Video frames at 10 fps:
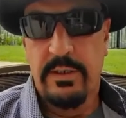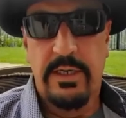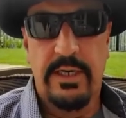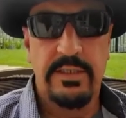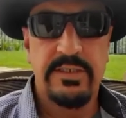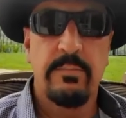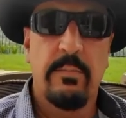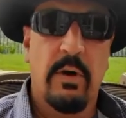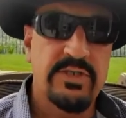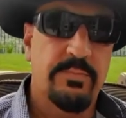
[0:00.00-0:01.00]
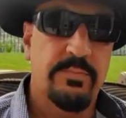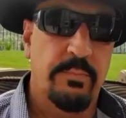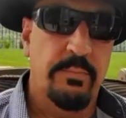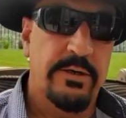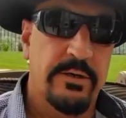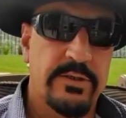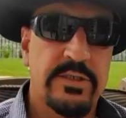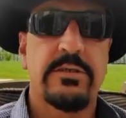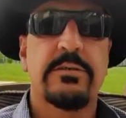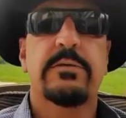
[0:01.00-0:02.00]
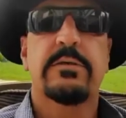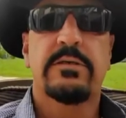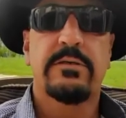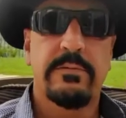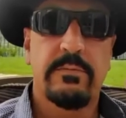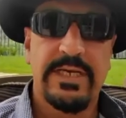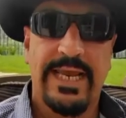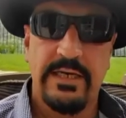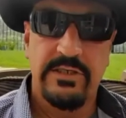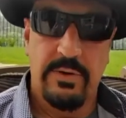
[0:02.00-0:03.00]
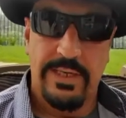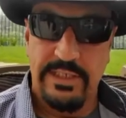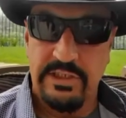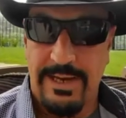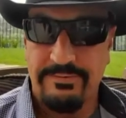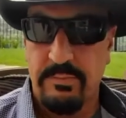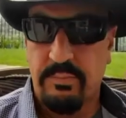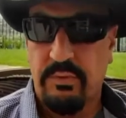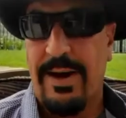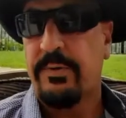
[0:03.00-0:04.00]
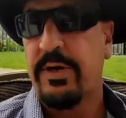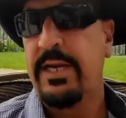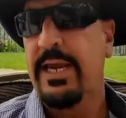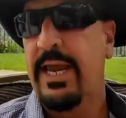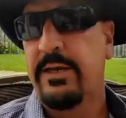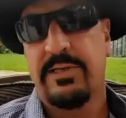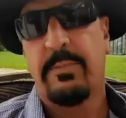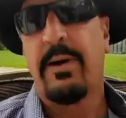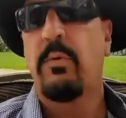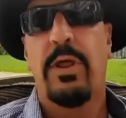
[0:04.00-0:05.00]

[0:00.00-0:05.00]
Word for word: is multiple bidders to get into a lease option property, and some of them will